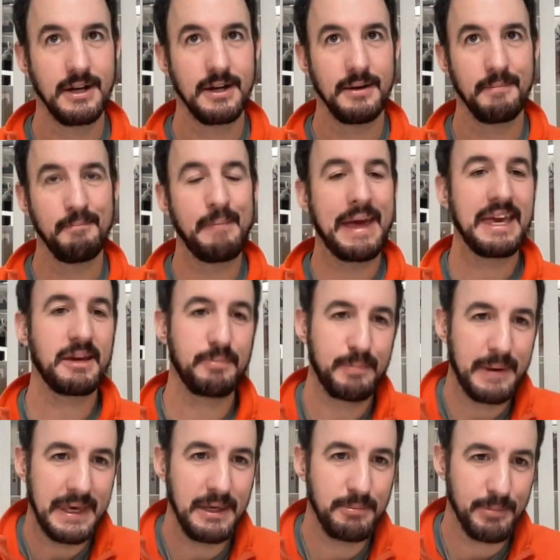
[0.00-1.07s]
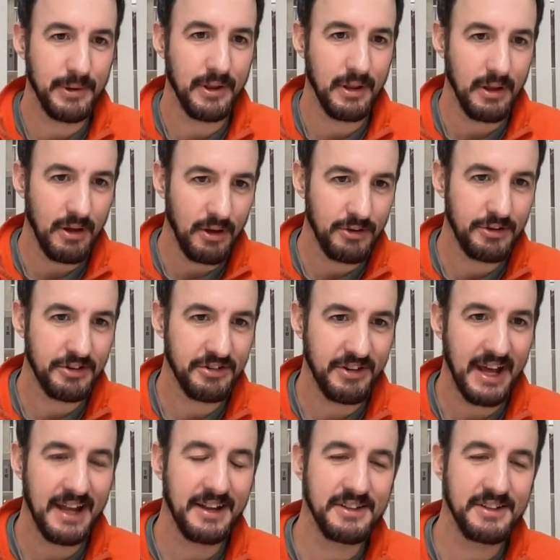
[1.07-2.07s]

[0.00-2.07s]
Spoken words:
make people understand,